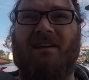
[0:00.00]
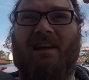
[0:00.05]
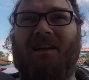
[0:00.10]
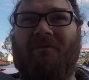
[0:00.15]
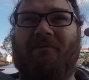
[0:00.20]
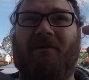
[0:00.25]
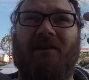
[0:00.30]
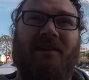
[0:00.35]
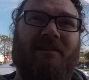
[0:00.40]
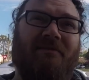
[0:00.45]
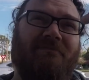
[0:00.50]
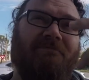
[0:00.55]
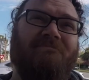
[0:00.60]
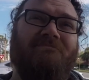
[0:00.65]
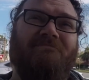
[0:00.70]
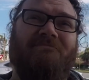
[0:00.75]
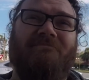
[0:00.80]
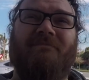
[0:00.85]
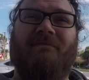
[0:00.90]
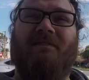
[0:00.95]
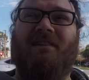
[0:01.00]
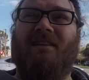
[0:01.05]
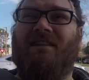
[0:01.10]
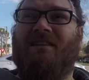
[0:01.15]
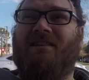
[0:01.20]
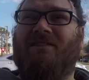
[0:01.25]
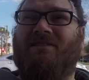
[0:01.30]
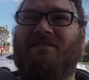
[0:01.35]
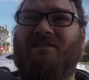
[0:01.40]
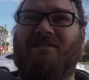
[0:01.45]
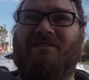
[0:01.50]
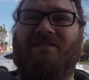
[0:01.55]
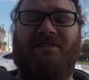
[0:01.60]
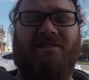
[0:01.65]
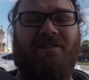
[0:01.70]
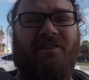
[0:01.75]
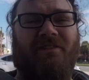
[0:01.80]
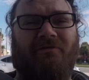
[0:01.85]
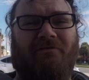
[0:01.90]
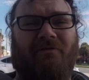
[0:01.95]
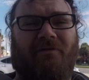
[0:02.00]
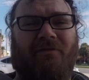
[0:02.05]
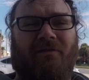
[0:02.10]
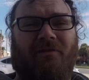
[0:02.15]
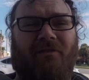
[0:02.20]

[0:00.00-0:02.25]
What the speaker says: I mean, you can see all the